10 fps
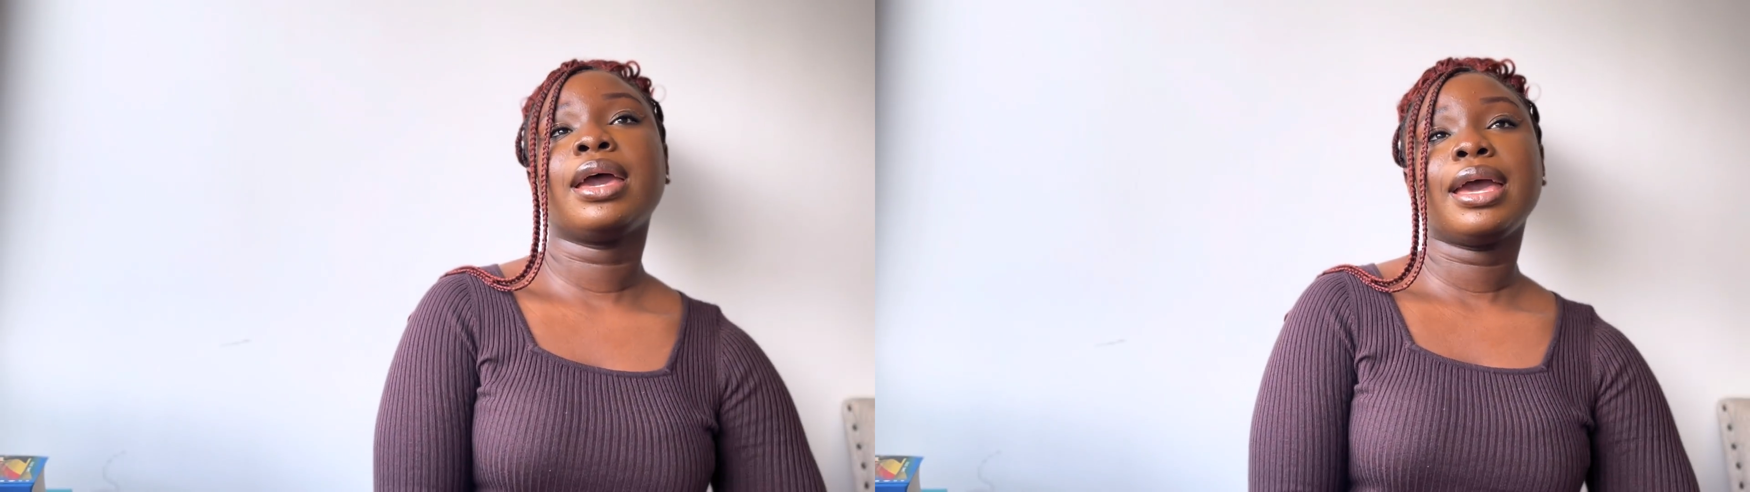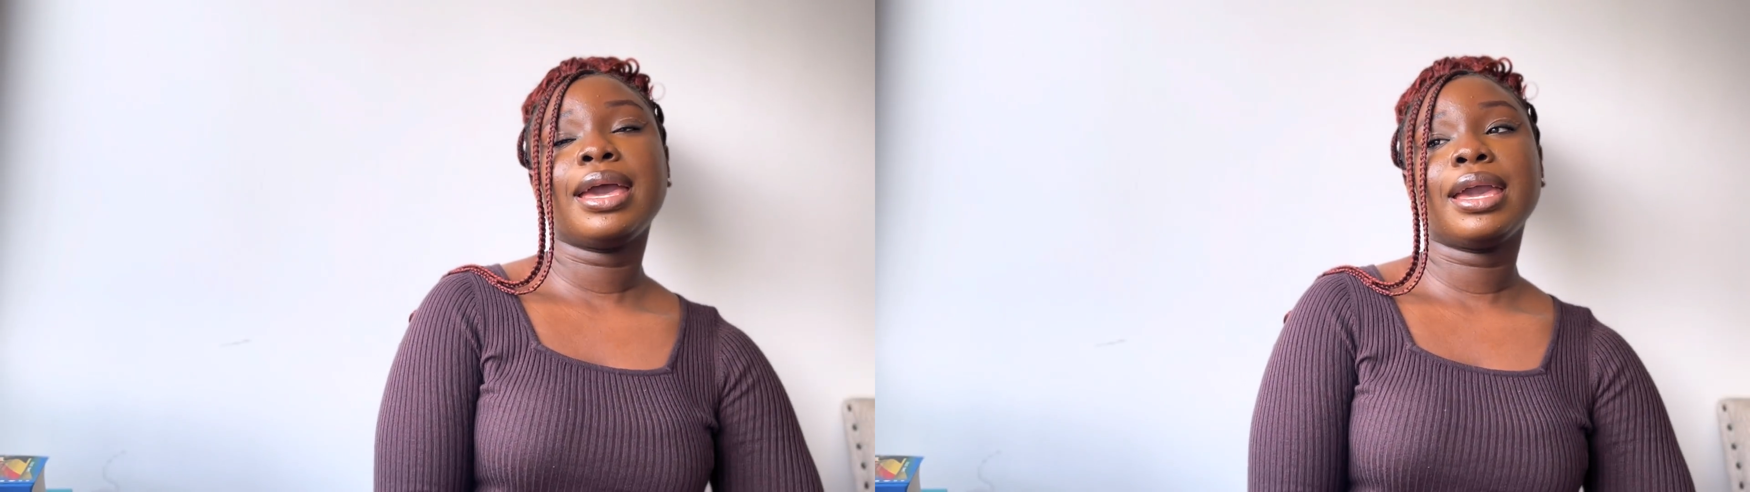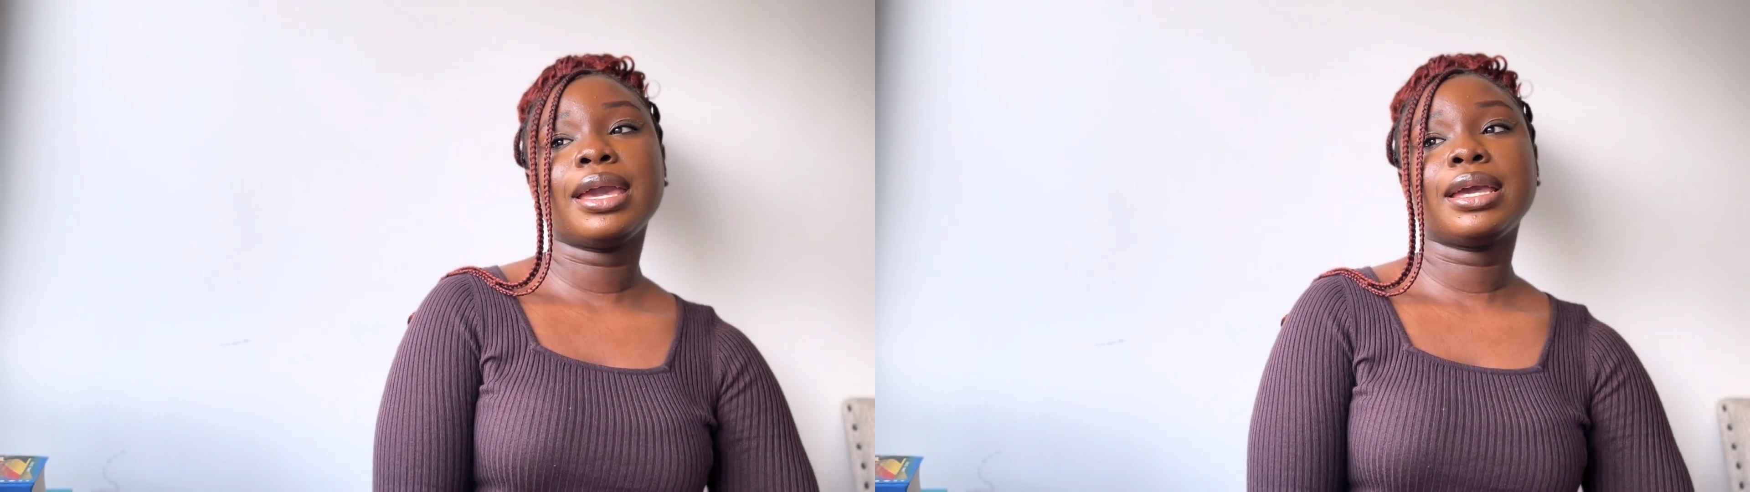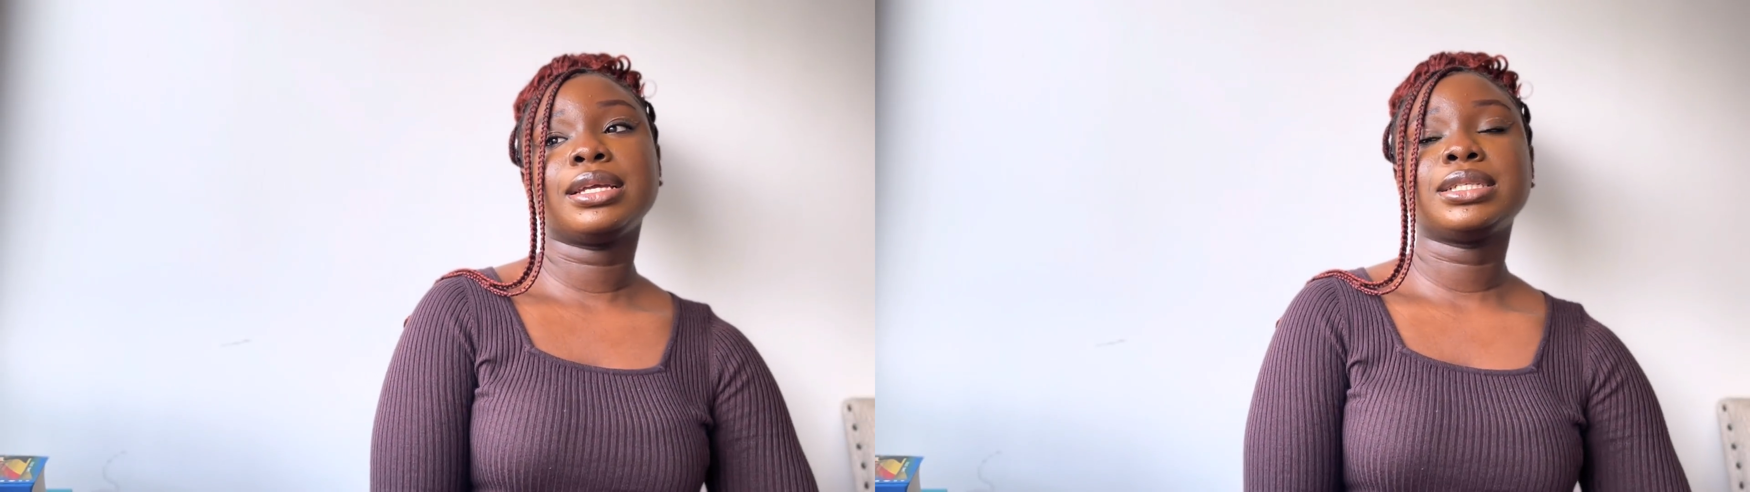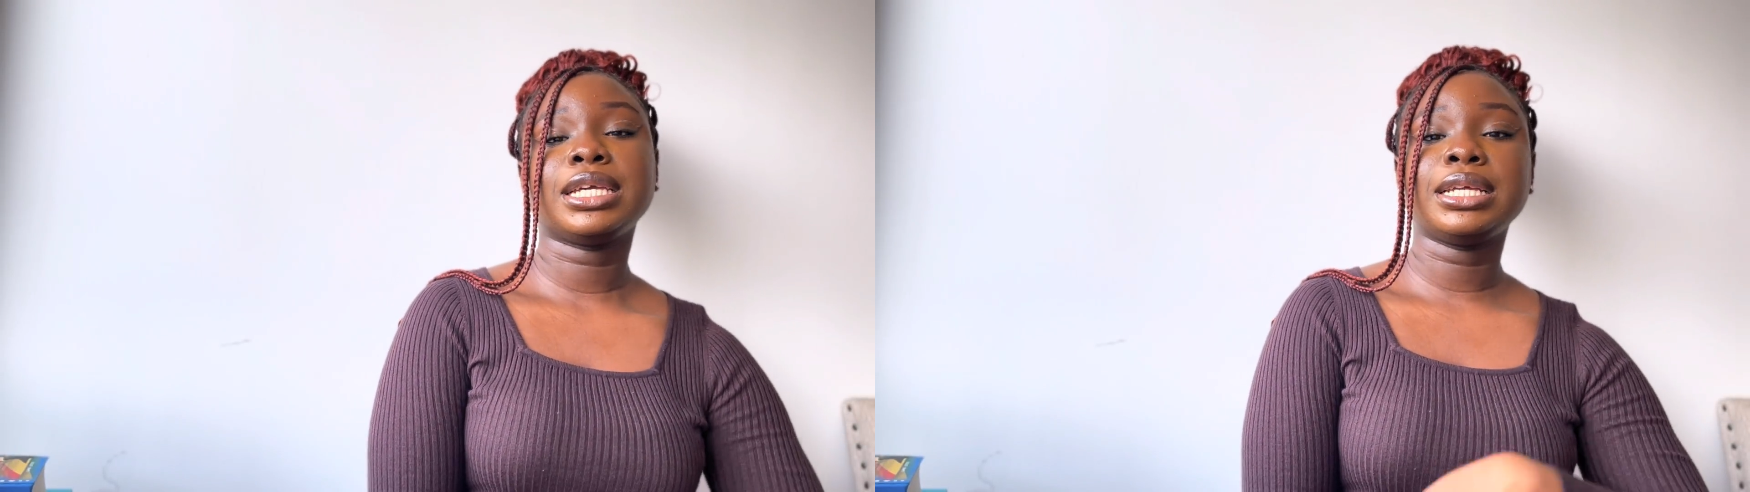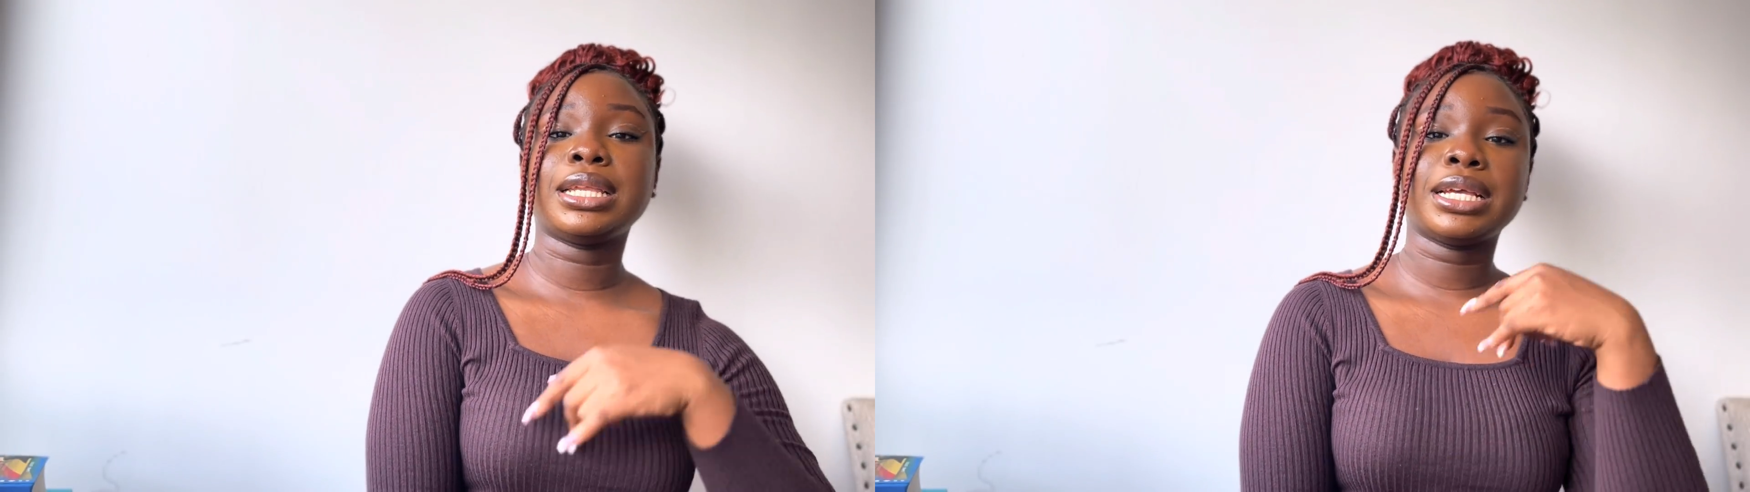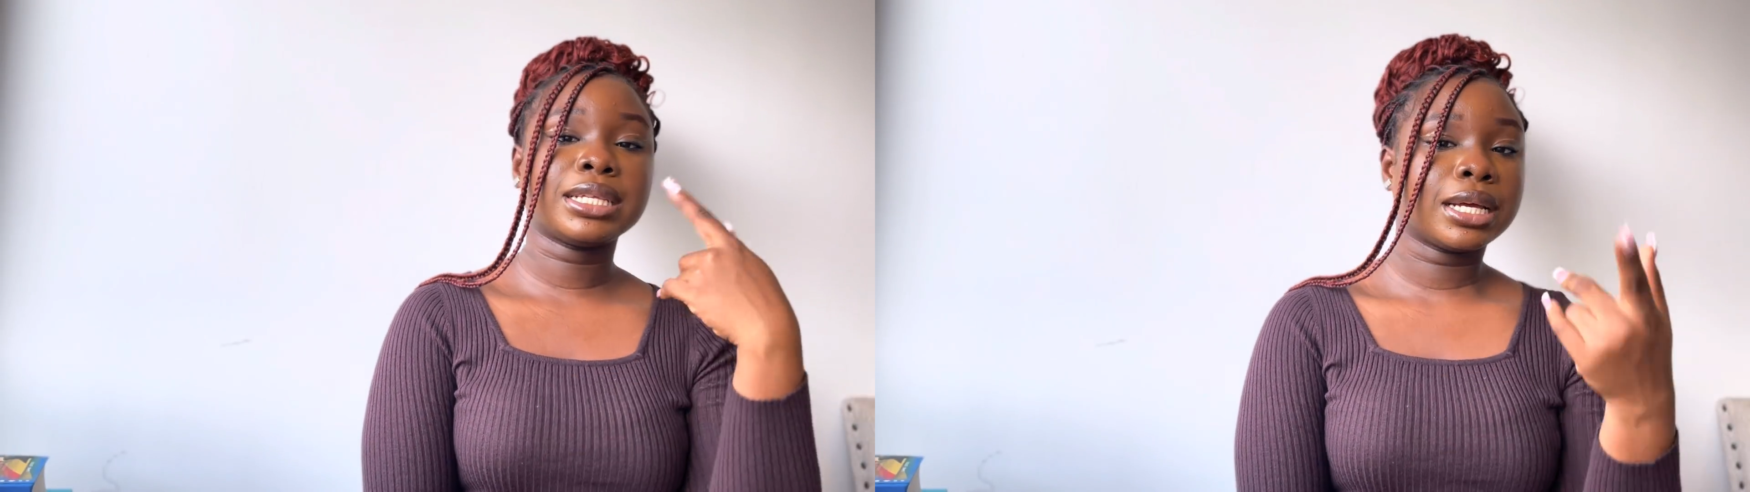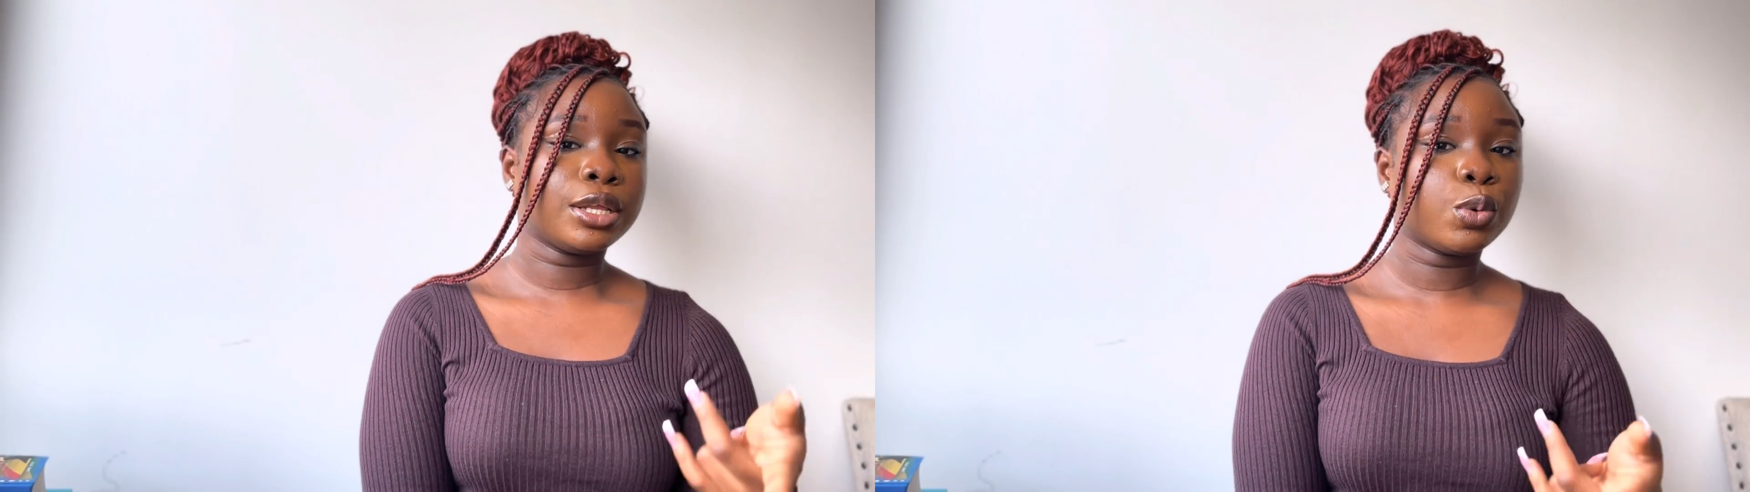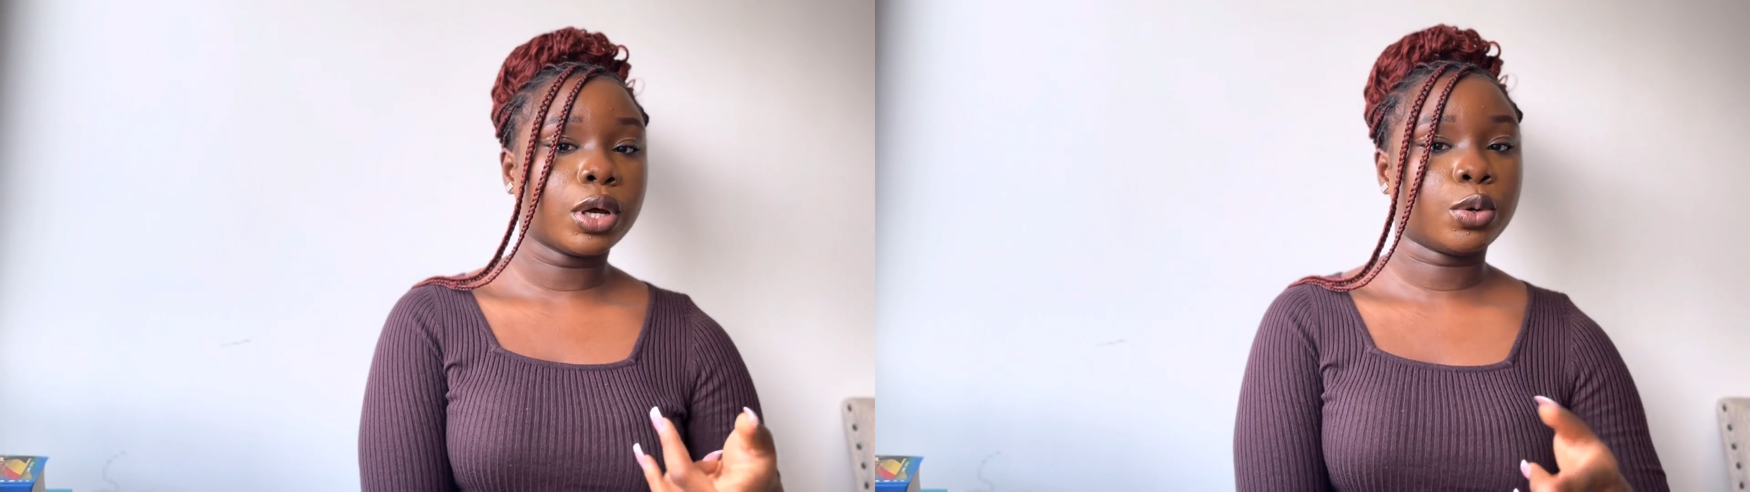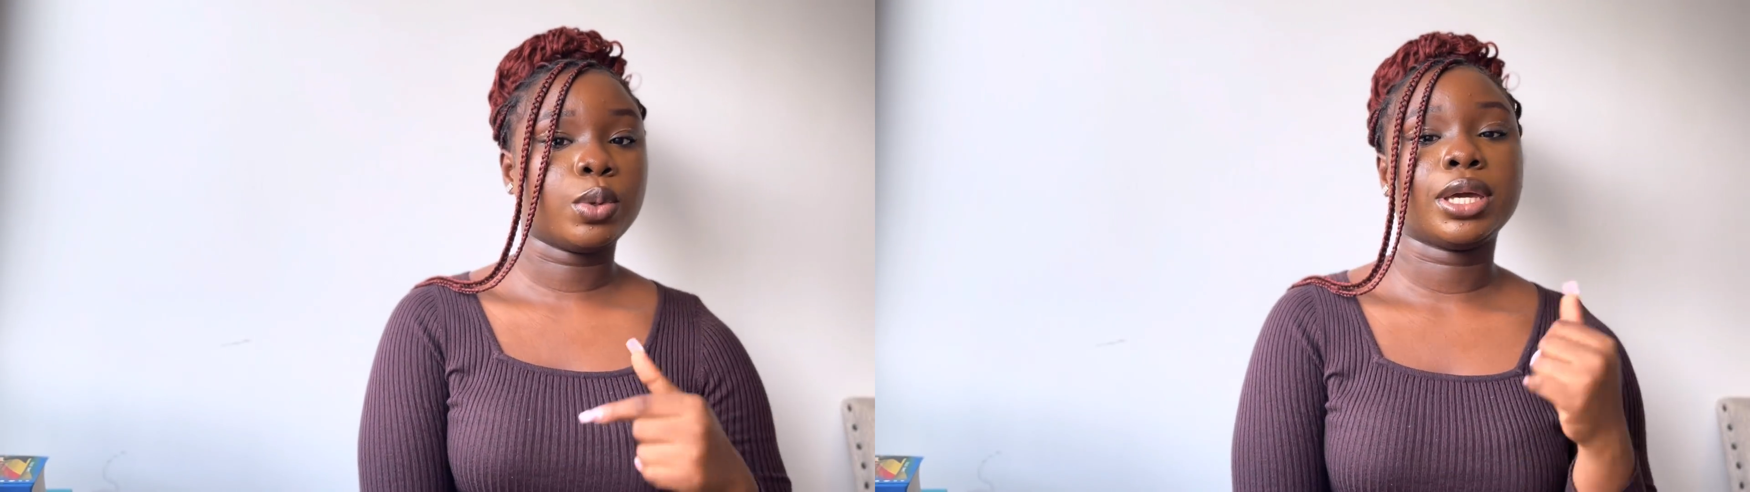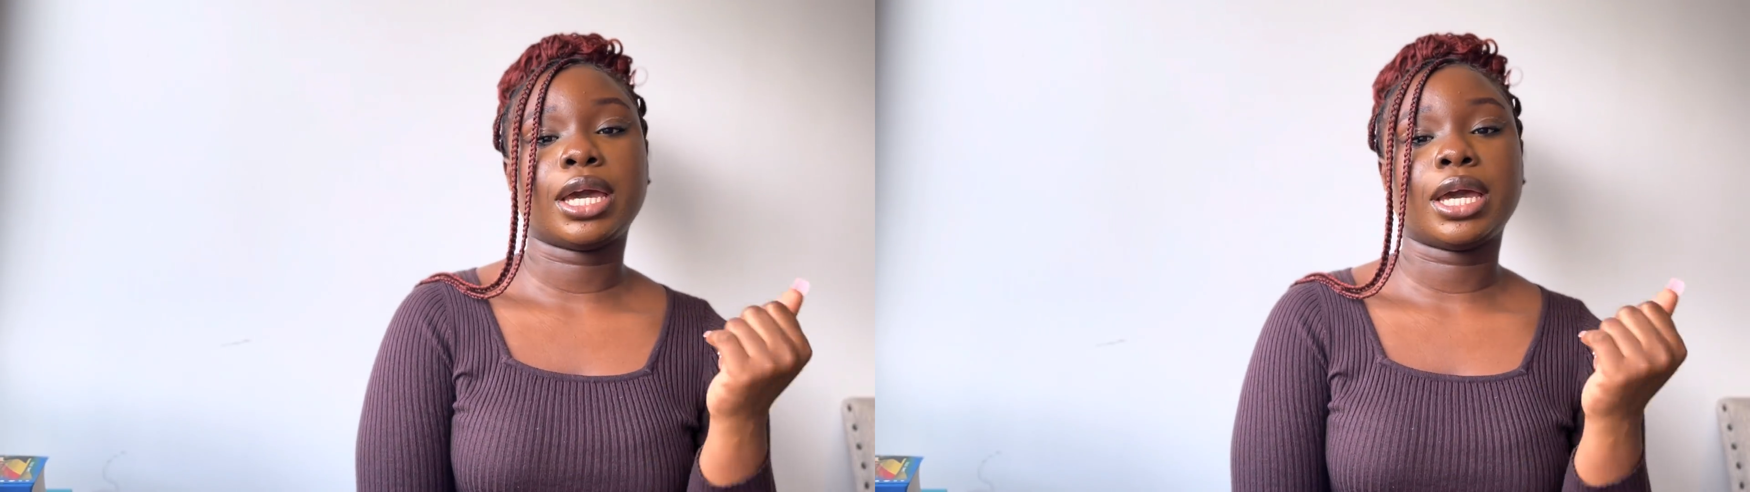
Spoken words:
And in exactly 1 week,